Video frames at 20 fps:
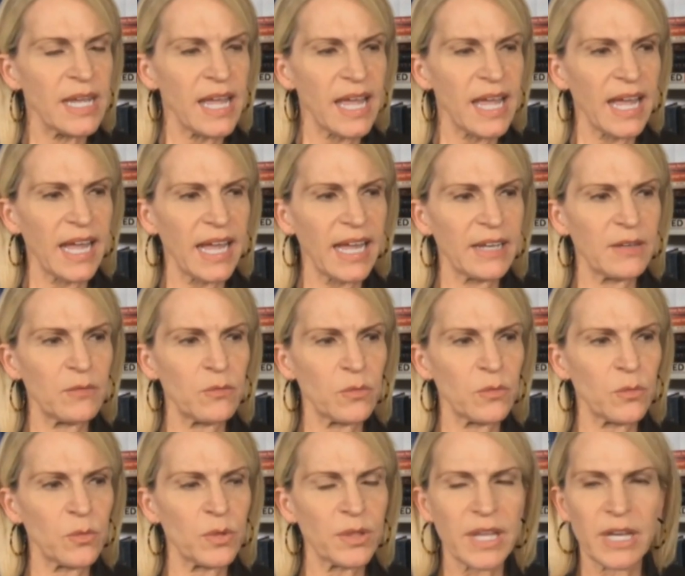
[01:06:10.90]
And
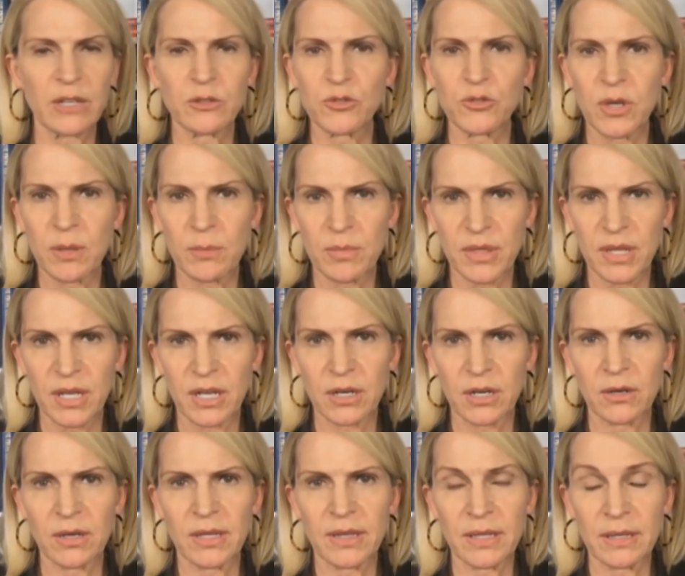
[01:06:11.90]
without Trump
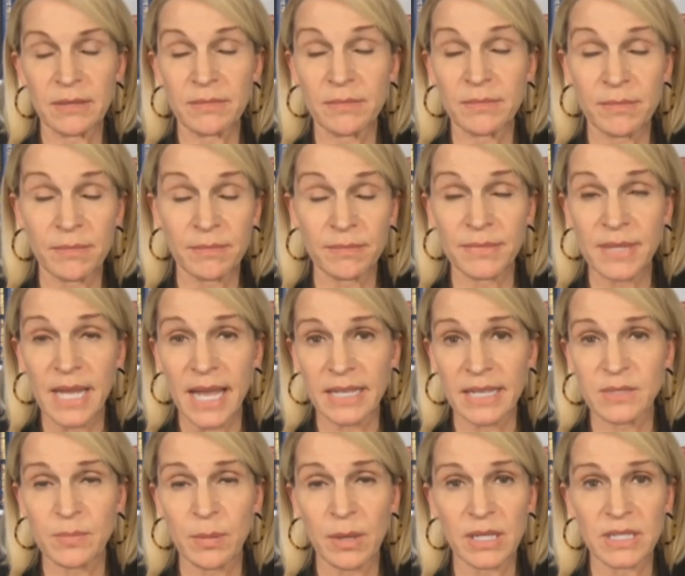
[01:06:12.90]
there, and the
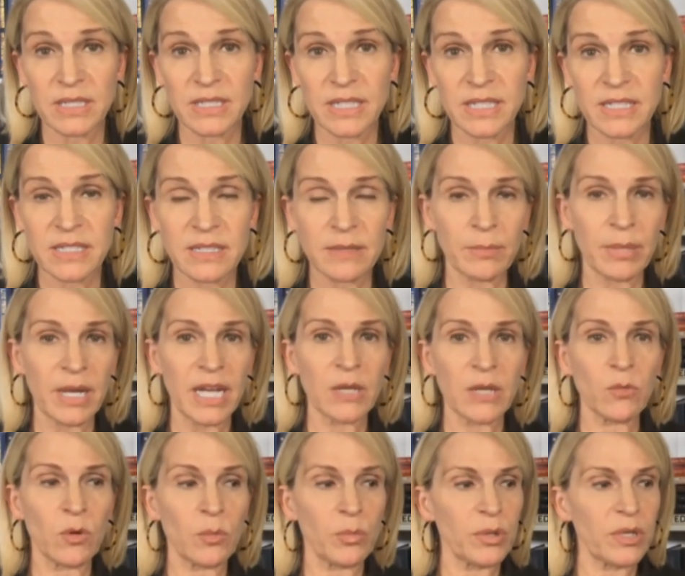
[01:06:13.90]
tax policies that Biden
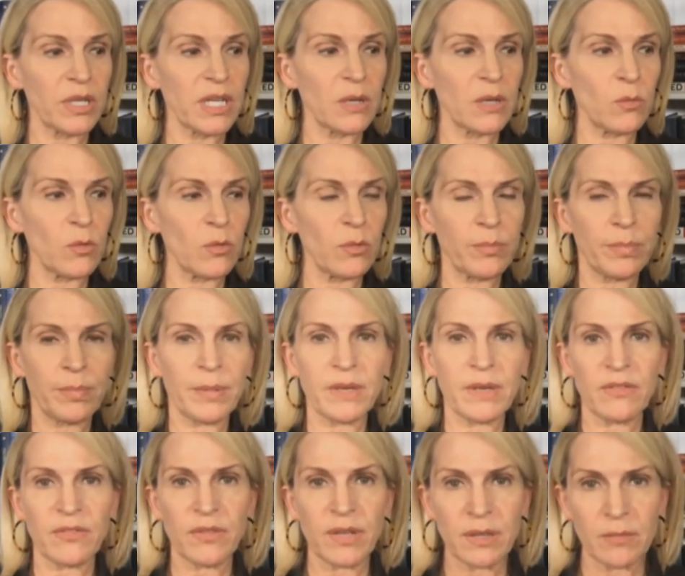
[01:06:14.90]
will put in will
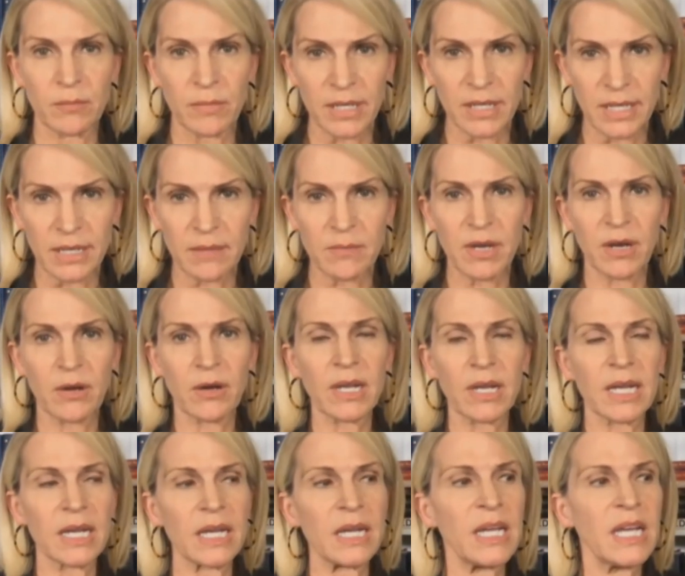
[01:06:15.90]
benefit middle
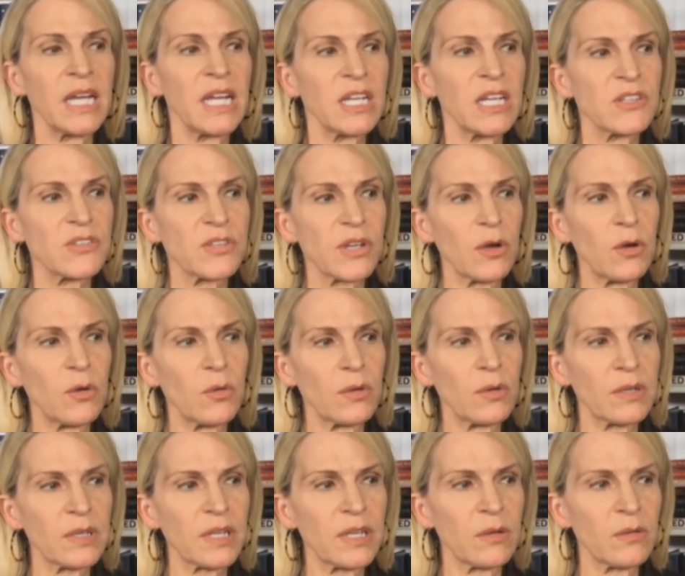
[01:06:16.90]
America. So,
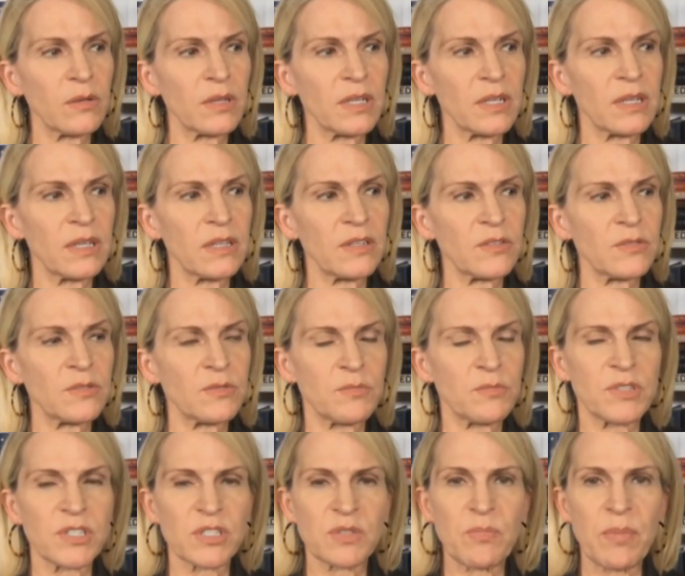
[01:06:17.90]
you know,
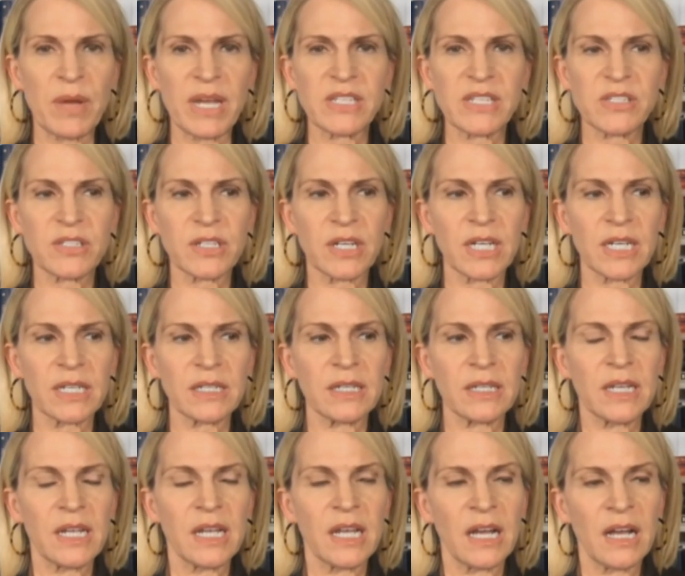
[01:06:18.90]
just based on
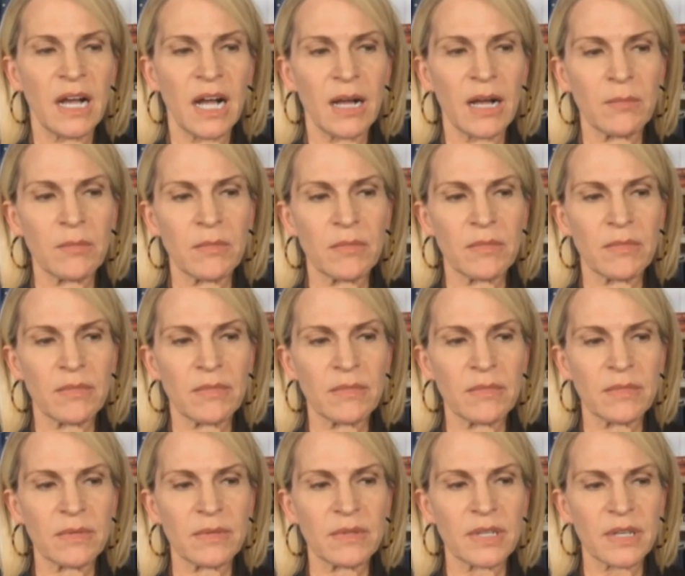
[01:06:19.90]

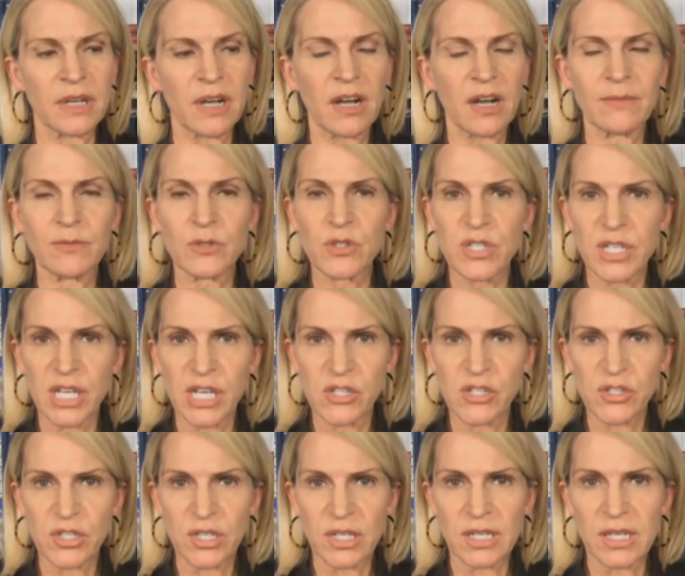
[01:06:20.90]
the
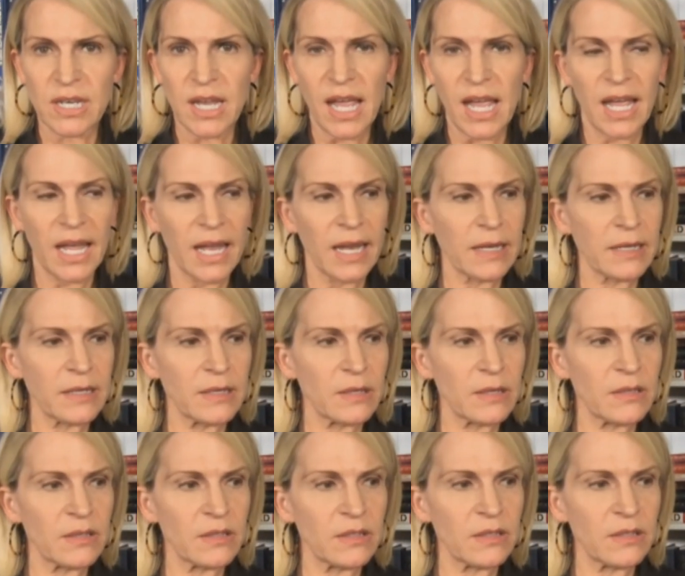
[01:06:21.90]
conversation and
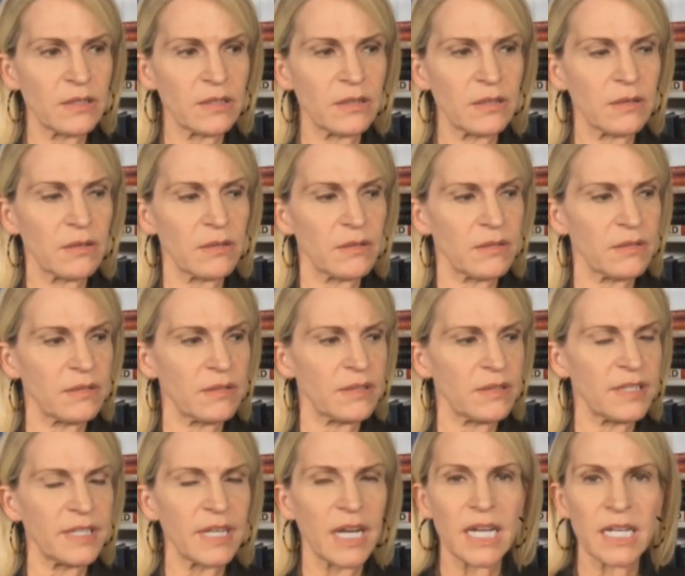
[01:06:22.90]
the
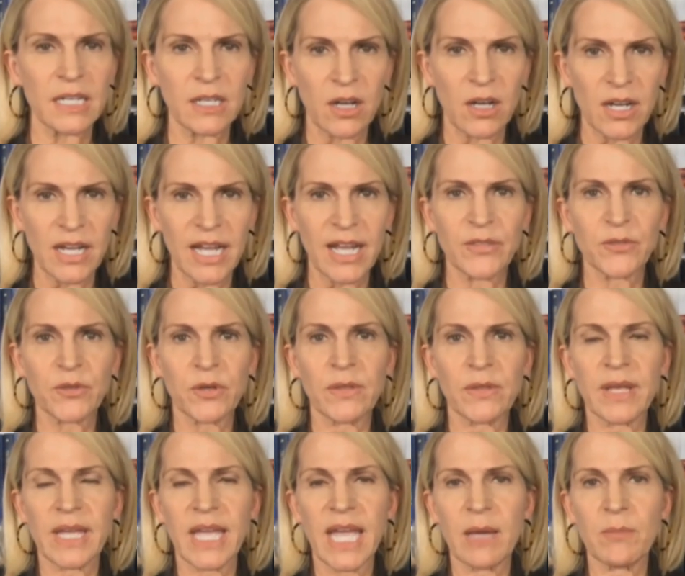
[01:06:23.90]
dialogue out there on
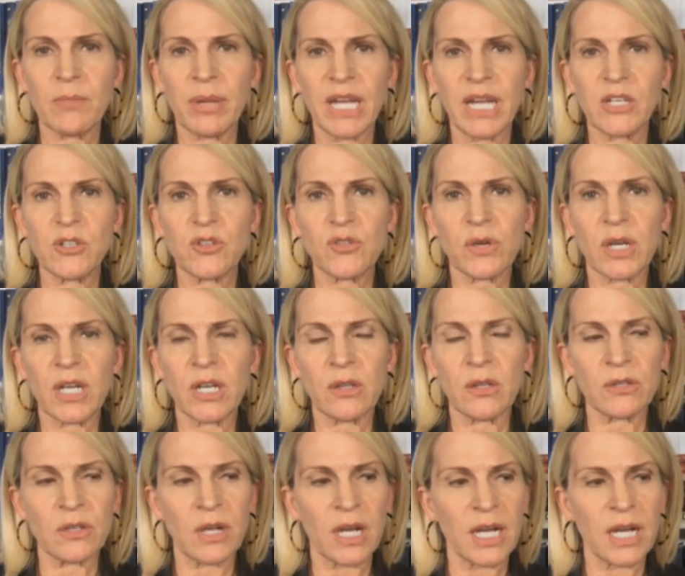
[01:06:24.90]
the campaign trail,